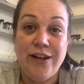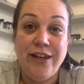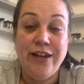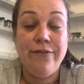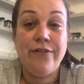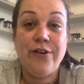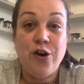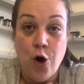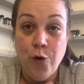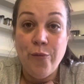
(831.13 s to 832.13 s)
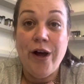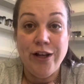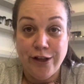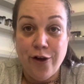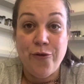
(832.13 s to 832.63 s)
you've come a
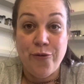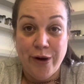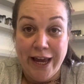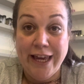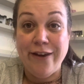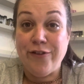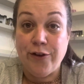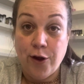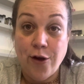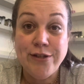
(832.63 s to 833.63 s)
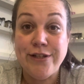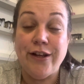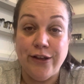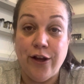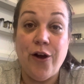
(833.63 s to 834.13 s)
long way, you've lost
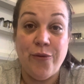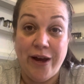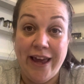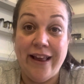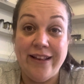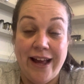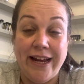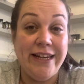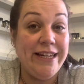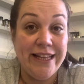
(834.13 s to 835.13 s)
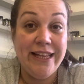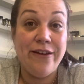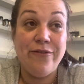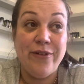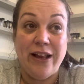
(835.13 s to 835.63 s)
a lot of weight, like nearly,
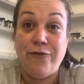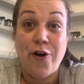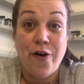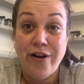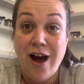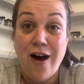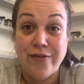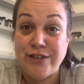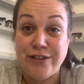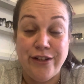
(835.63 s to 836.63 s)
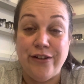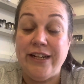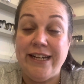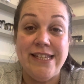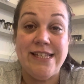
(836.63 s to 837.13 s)
4.5 stone
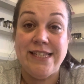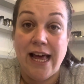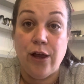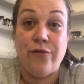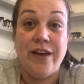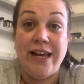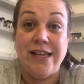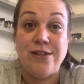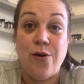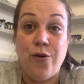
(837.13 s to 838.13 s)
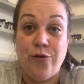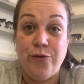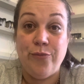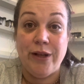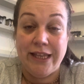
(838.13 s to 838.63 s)
in itself is
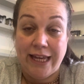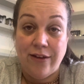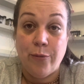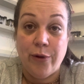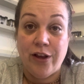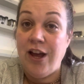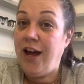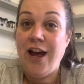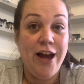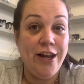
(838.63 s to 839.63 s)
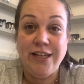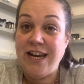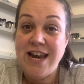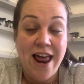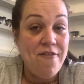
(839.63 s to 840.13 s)
unbelievable. And you
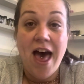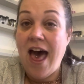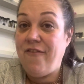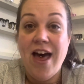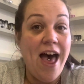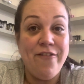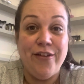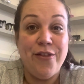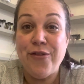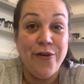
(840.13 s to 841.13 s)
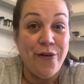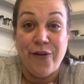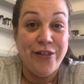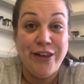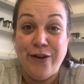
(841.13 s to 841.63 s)
never, ever, ever
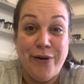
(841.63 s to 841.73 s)
thought that you were